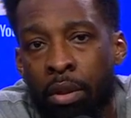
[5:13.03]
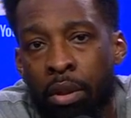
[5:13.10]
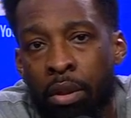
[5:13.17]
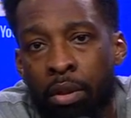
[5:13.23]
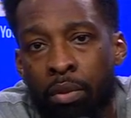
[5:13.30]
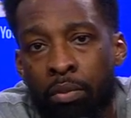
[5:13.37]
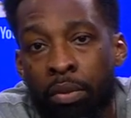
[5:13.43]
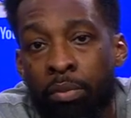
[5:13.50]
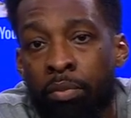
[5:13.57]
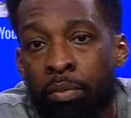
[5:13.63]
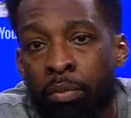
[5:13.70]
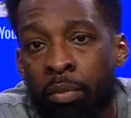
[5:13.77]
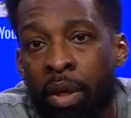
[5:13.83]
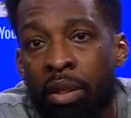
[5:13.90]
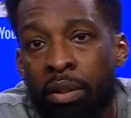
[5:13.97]
Uh, we
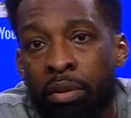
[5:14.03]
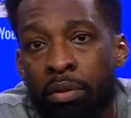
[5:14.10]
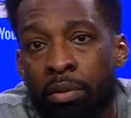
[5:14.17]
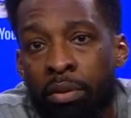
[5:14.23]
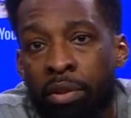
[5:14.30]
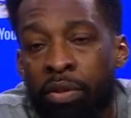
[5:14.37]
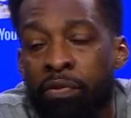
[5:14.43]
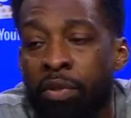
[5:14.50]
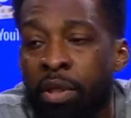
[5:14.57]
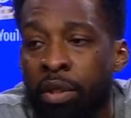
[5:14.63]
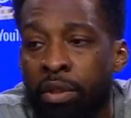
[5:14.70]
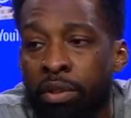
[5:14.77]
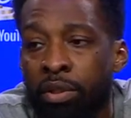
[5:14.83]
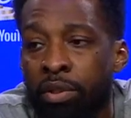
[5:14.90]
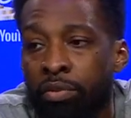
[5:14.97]
made Denver
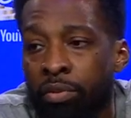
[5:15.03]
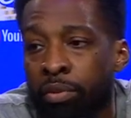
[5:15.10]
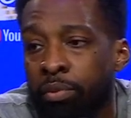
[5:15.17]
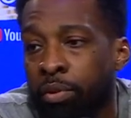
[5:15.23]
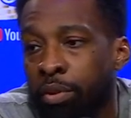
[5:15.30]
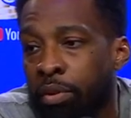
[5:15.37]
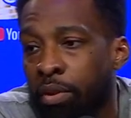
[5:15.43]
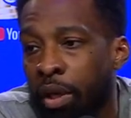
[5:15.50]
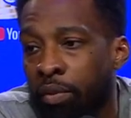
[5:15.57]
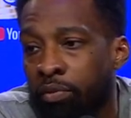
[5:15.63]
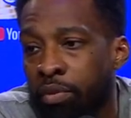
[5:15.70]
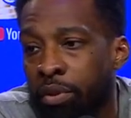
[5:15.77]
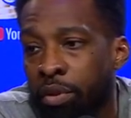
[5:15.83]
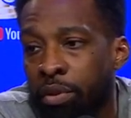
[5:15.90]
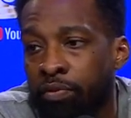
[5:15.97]
Nuggets history with
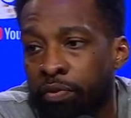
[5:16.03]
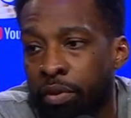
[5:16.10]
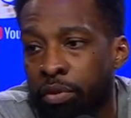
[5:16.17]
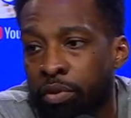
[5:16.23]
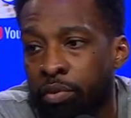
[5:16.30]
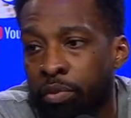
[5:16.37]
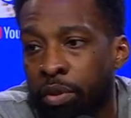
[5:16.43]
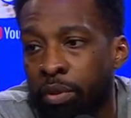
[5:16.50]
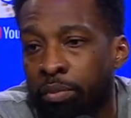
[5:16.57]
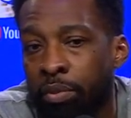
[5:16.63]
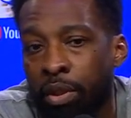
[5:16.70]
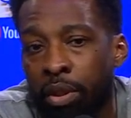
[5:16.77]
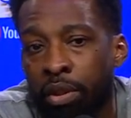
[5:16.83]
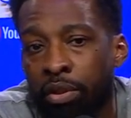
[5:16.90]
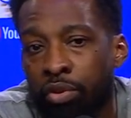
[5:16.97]
obviously the first sweep,
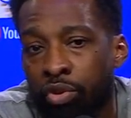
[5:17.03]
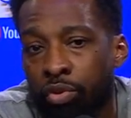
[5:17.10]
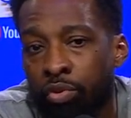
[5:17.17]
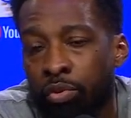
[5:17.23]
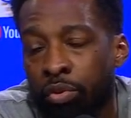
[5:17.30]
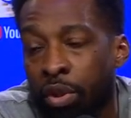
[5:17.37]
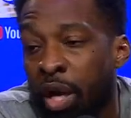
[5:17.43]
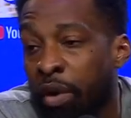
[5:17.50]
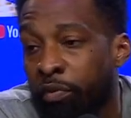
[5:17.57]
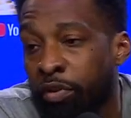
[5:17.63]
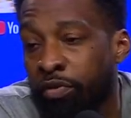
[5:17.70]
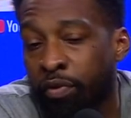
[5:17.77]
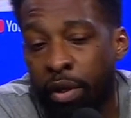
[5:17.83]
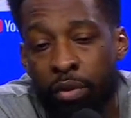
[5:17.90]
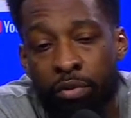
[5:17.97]
getting to
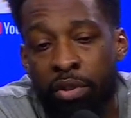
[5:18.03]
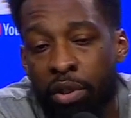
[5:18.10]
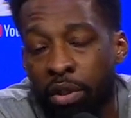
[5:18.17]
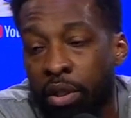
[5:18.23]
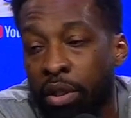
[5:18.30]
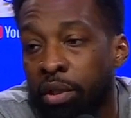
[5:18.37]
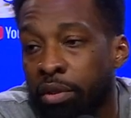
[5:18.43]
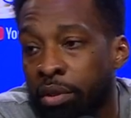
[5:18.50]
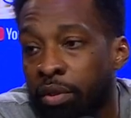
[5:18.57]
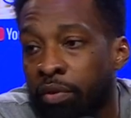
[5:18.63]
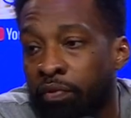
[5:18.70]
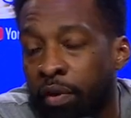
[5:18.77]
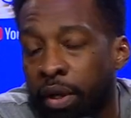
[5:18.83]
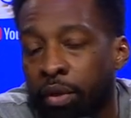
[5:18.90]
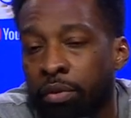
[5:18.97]
conference finals, then getting to
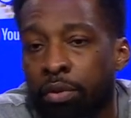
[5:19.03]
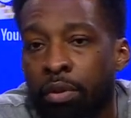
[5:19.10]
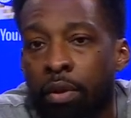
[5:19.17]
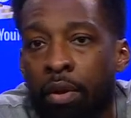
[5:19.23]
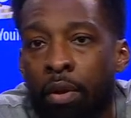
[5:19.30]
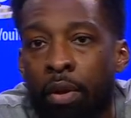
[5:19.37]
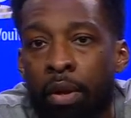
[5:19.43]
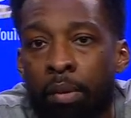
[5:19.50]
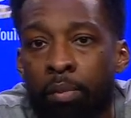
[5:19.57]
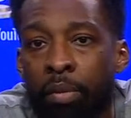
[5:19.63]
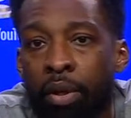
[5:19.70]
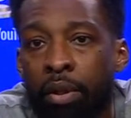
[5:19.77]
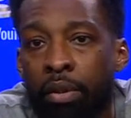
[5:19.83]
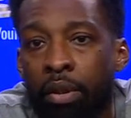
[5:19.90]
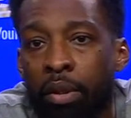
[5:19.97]
the finals.
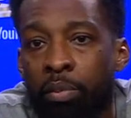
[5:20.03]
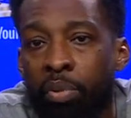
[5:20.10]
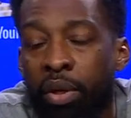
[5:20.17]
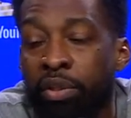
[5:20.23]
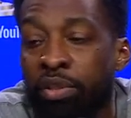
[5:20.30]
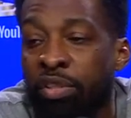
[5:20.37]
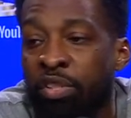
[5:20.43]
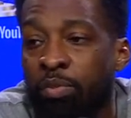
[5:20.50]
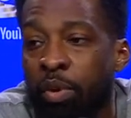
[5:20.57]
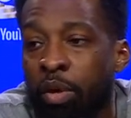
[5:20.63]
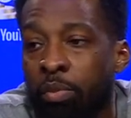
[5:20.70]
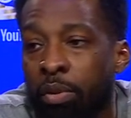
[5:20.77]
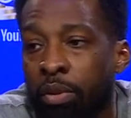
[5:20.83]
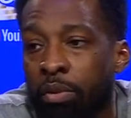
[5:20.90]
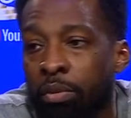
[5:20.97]
But embrace this
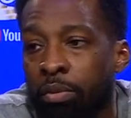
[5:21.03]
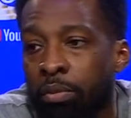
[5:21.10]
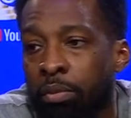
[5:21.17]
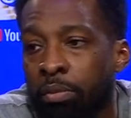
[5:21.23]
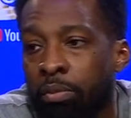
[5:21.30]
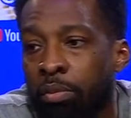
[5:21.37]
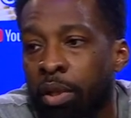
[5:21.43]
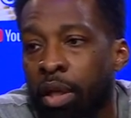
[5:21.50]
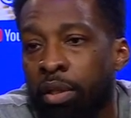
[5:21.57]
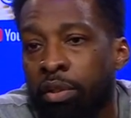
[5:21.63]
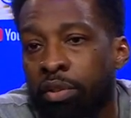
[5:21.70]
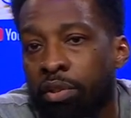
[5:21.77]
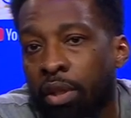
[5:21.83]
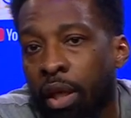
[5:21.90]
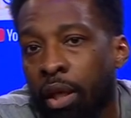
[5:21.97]
moment, but
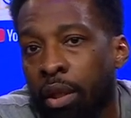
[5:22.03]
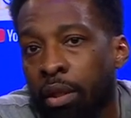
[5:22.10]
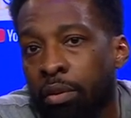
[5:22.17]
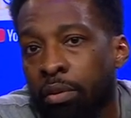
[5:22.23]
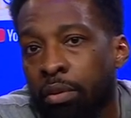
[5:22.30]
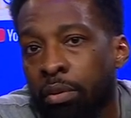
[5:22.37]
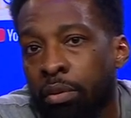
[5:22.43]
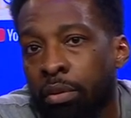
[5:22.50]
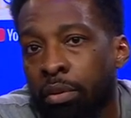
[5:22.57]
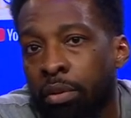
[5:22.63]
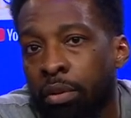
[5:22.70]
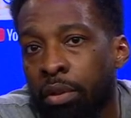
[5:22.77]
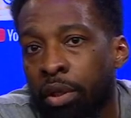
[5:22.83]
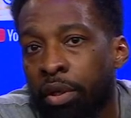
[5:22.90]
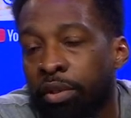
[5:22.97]
understand
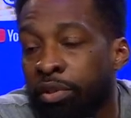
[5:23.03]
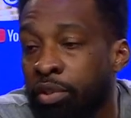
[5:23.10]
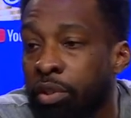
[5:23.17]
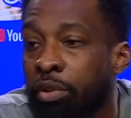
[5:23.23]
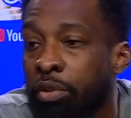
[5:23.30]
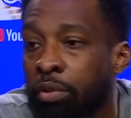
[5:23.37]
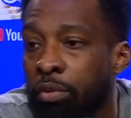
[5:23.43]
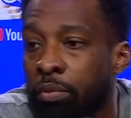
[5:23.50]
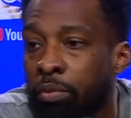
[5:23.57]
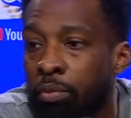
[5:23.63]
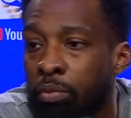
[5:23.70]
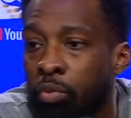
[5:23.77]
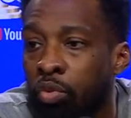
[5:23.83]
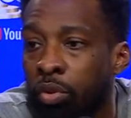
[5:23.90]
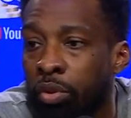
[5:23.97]
there is still
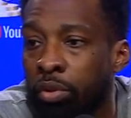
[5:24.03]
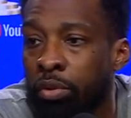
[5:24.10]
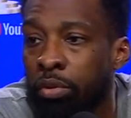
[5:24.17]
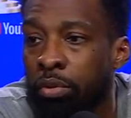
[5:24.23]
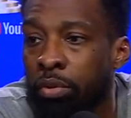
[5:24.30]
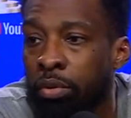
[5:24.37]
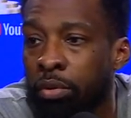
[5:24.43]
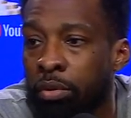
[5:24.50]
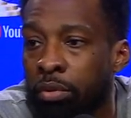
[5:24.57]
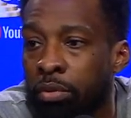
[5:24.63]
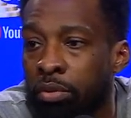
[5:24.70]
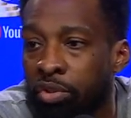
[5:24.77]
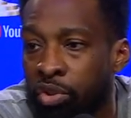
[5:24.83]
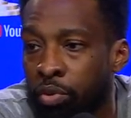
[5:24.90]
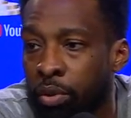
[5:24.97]
more
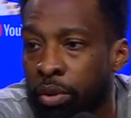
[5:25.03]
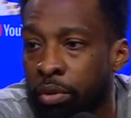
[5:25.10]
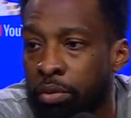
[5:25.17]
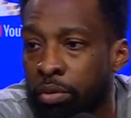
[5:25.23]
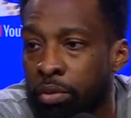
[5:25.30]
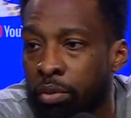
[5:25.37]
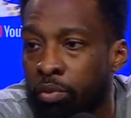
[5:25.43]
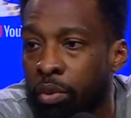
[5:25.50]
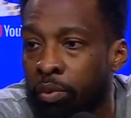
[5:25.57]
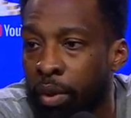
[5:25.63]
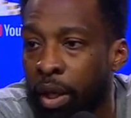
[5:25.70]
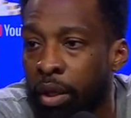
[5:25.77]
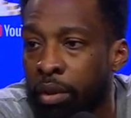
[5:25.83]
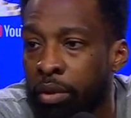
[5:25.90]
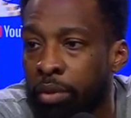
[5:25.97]
to it than what we
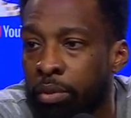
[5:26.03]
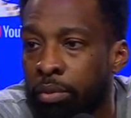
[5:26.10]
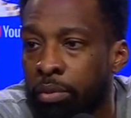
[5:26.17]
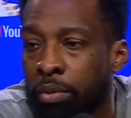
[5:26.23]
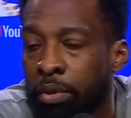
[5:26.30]
got to do.